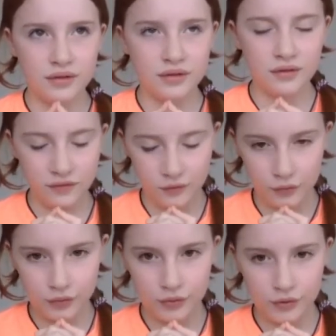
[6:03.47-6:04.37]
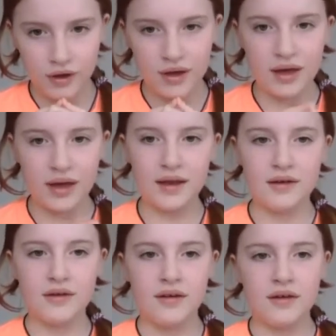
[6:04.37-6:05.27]
the floor
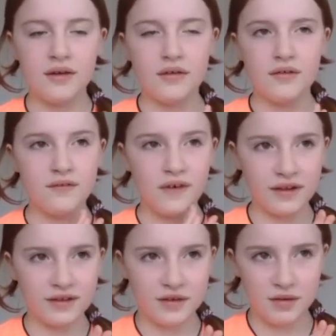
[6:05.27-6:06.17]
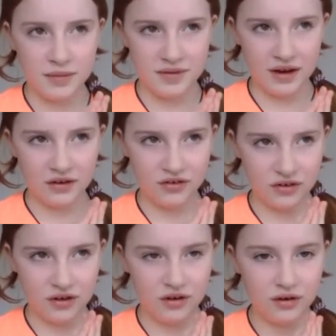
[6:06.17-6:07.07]
in first
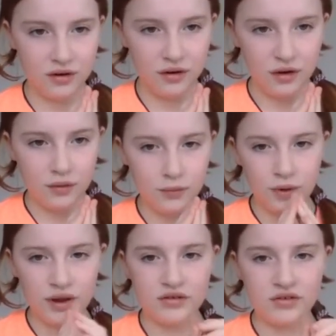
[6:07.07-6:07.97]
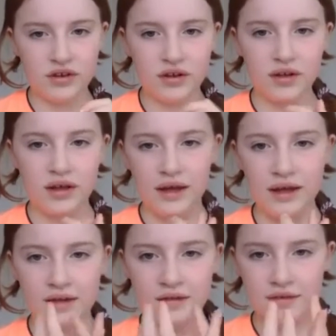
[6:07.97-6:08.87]
position, which
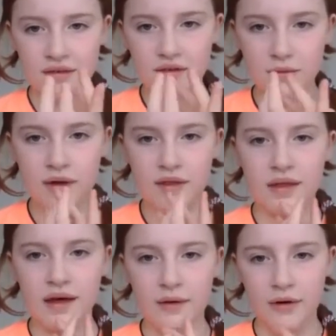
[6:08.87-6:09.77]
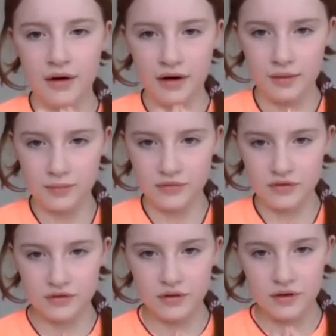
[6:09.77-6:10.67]
is with our
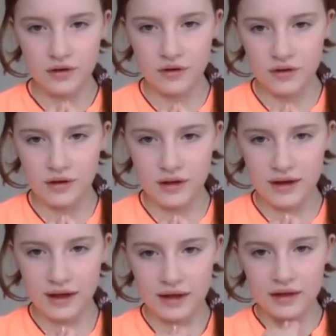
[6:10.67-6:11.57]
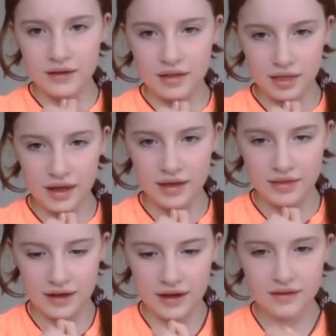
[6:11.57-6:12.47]
arms like
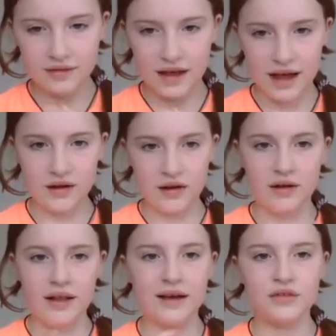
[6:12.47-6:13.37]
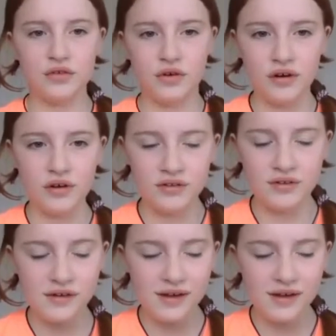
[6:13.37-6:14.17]
this and our legs crossed,